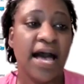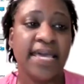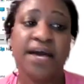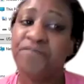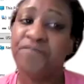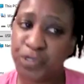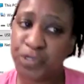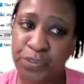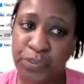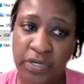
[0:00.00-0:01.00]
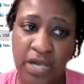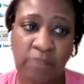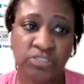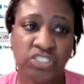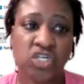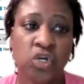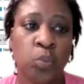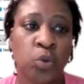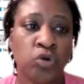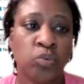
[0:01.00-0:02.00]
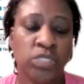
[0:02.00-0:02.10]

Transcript: However, I'm just going to work